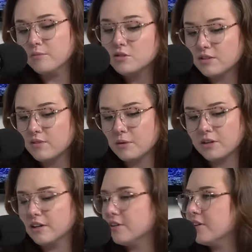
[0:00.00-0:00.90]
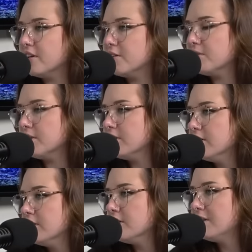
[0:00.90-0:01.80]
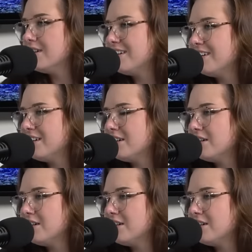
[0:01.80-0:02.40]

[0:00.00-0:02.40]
Most of them are not hurting anyone. I would agree.